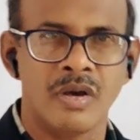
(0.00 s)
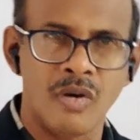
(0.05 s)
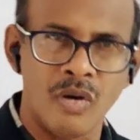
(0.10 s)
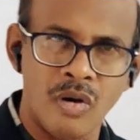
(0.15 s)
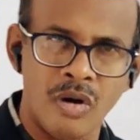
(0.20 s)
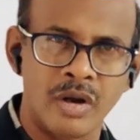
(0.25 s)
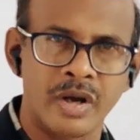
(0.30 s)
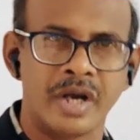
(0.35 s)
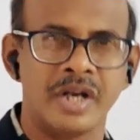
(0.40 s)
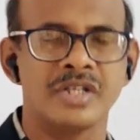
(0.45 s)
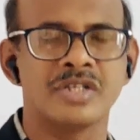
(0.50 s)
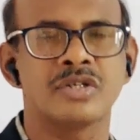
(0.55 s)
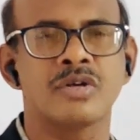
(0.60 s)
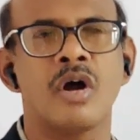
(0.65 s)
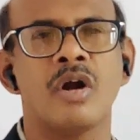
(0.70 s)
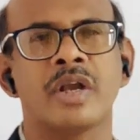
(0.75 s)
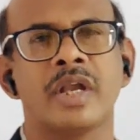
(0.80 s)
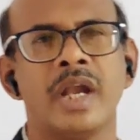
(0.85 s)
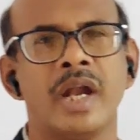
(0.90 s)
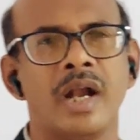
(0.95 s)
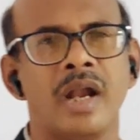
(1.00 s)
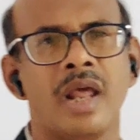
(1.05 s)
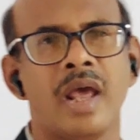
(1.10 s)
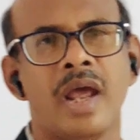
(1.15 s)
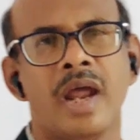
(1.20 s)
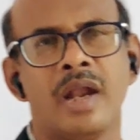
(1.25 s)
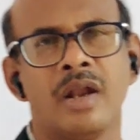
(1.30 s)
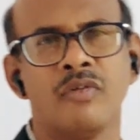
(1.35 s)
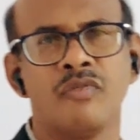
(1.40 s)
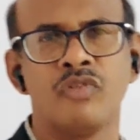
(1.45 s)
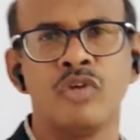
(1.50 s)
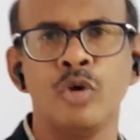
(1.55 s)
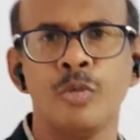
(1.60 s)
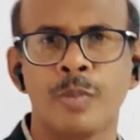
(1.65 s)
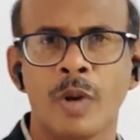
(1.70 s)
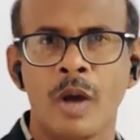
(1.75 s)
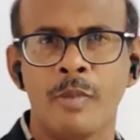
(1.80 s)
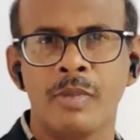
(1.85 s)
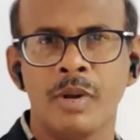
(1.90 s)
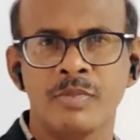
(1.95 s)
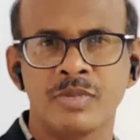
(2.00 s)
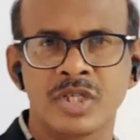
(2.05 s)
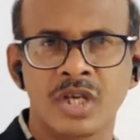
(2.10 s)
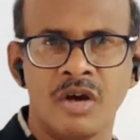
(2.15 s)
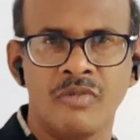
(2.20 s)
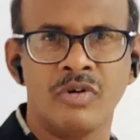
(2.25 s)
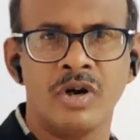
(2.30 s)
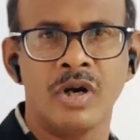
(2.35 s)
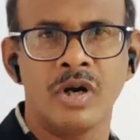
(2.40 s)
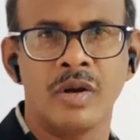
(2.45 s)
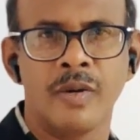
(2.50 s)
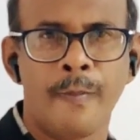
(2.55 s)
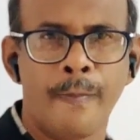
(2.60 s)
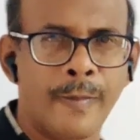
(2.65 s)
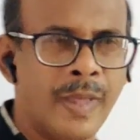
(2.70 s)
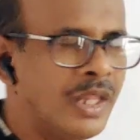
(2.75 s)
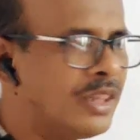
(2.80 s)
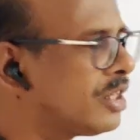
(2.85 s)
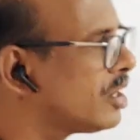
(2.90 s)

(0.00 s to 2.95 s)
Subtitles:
already started and a few problems covered. In